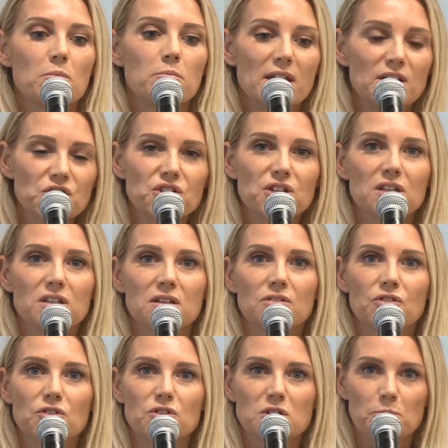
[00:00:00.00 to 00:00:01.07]

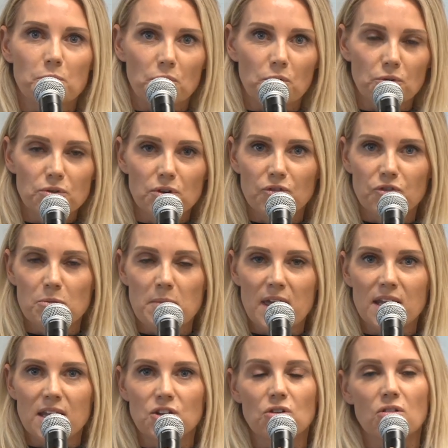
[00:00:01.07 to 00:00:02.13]
mentioned the support of the
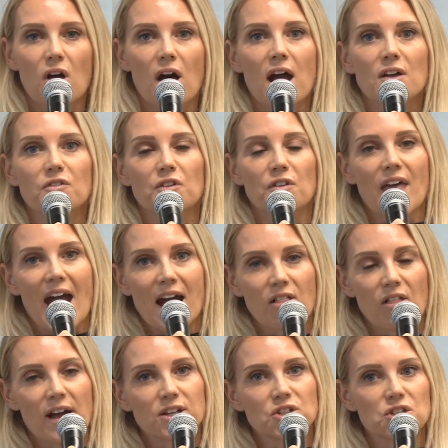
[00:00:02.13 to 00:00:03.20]
men in your life and the
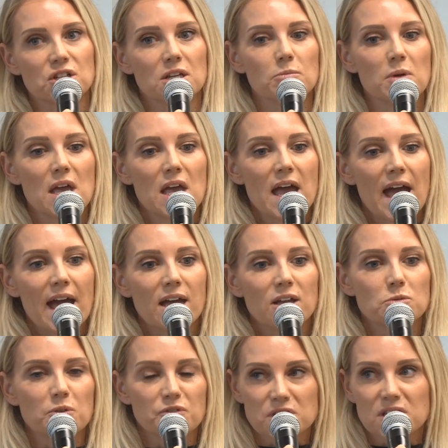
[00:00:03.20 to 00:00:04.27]
allyship.
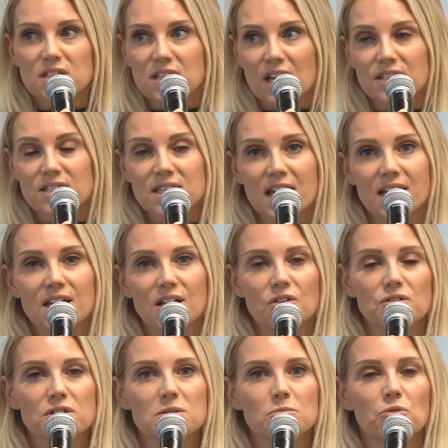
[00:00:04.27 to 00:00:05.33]
And we've discussed that here
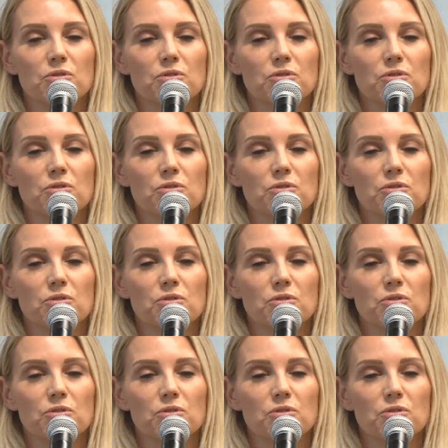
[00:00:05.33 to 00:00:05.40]
this